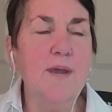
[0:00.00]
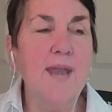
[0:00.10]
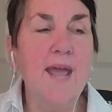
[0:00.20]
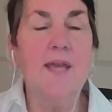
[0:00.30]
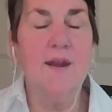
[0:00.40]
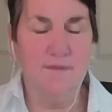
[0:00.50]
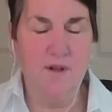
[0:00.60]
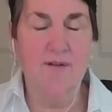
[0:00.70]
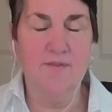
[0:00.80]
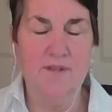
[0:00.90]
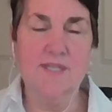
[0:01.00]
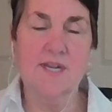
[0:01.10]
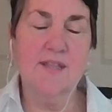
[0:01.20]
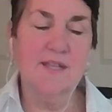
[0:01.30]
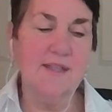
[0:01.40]
negative conflicts,
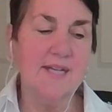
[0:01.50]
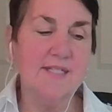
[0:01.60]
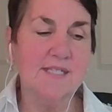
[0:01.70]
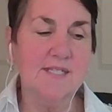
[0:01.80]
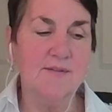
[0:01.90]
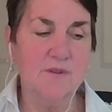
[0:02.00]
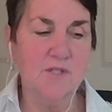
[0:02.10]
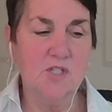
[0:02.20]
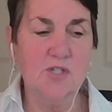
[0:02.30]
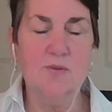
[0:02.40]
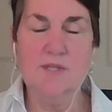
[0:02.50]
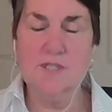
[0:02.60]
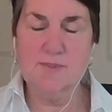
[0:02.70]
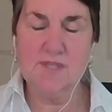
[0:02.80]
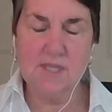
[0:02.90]
and I think that's a difference too in
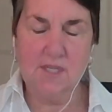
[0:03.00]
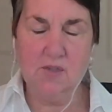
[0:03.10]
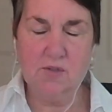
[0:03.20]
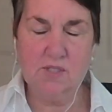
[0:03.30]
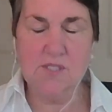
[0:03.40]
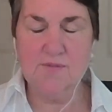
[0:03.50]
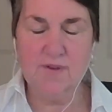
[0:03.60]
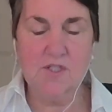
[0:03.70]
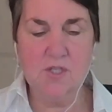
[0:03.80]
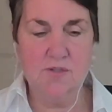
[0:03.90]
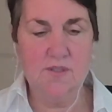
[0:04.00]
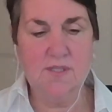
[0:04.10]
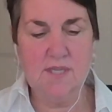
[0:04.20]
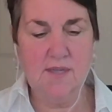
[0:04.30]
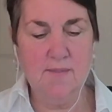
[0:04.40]
this particular dysfunctional
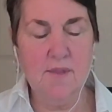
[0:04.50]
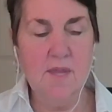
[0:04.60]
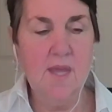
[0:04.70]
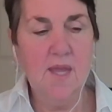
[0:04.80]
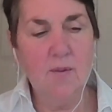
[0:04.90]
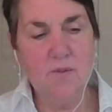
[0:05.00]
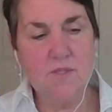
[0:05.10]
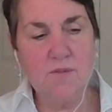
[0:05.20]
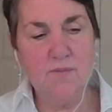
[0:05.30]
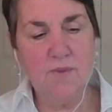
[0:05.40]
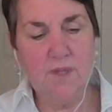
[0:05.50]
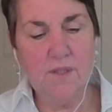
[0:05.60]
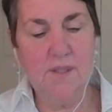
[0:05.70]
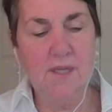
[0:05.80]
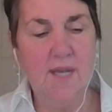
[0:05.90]
team. It was a
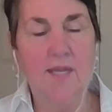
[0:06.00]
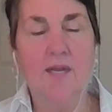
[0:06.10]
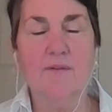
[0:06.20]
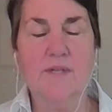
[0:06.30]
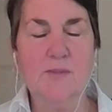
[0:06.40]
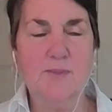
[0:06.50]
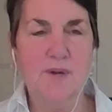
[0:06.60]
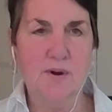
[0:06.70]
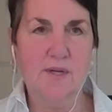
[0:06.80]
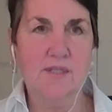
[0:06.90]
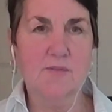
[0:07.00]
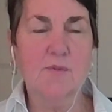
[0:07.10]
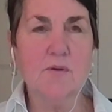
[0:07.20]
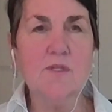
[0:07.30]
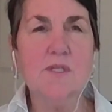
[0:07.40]
really negative experience.
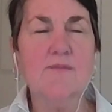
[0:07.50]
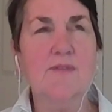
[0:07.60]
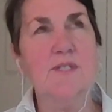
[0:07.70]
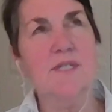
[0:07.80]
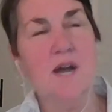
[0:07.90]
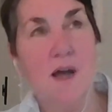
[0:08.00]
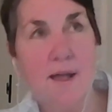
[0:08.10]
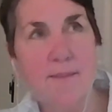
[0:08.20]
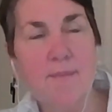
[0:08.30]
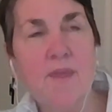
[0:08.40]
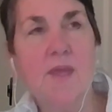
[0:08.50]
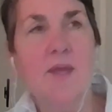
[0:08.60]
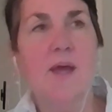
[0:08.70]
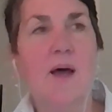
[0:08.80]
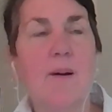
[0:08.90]
Most of the time,
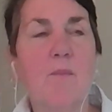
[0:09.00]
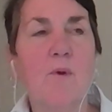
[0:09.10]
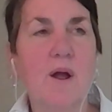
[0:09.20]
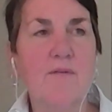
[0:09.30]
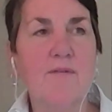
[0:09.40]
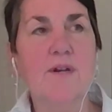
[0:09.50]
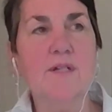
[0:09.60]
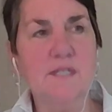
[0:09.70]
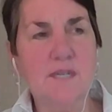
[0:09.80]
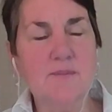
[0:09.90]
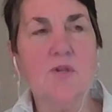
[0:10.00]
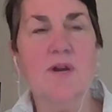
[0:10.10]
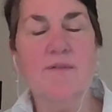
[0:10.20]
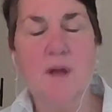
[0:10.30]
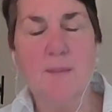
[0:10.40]
what I find is teams are
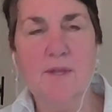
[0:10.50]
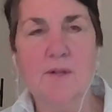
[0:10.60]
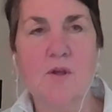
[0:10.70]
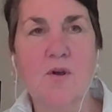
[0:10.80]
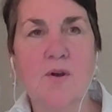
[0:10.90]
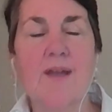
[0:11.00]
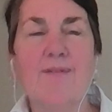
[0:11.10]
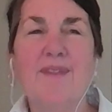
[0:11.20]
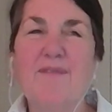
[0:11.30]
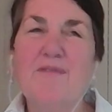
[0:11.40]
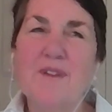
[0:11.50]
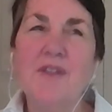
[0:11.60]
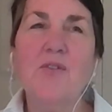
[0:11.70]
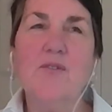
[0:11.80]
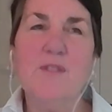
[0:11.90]
kind of humming along and they
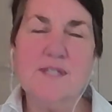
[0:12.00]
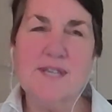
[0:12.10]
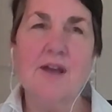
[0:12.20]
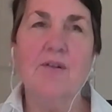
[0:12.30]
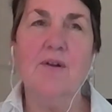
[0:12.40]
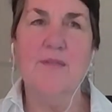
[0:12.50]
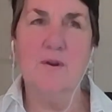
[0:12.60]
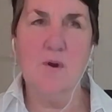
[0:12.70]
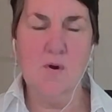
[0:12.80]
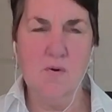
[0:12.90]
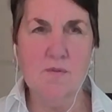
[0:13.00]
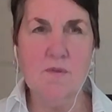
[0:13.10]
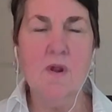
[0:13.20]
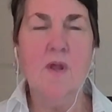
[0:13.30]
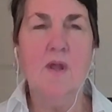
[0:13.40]
figured this out on their
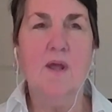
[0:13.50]
own,